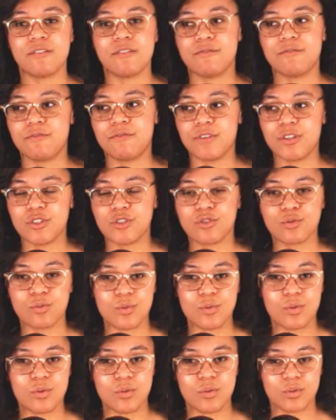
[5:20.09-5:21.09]
the
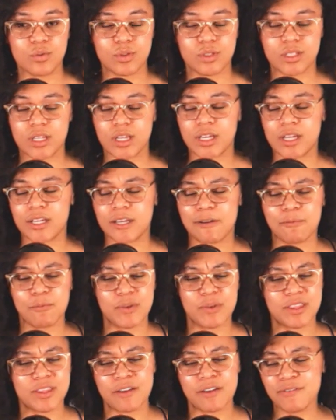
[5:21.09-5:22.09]
visuals, um,
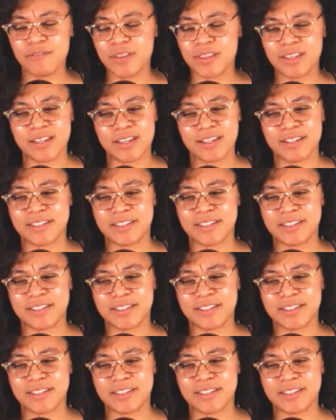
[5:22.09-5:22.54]
with everything.